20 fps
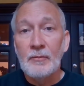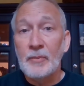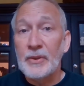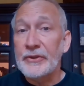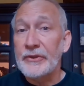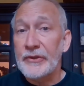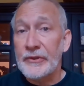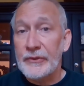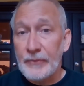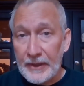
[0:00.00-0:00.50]

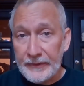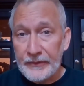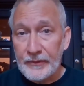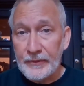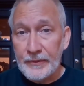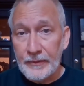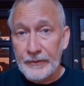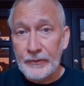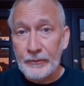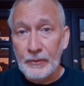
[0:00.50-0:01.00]
But
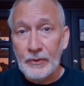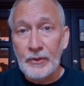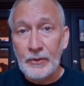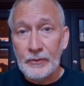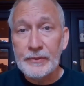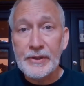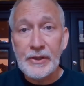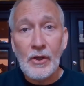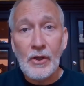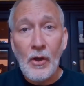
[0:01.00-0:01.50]
stressors will
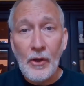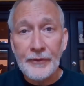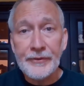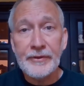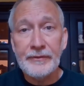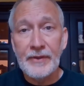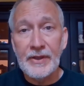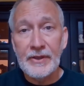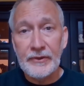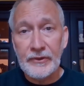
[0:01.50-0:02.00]
only
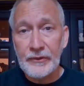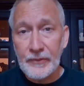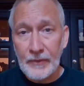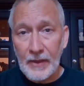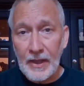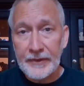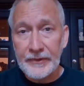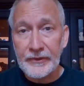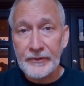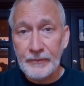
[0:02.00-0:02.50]
cultivate
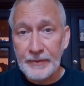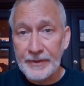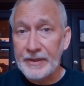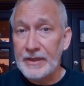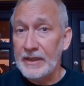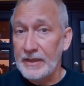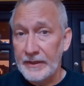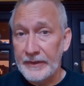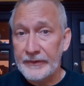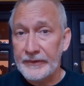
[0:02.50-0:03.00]
stress
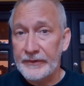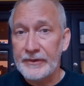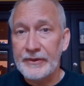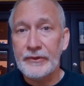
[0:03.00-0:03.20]
within us.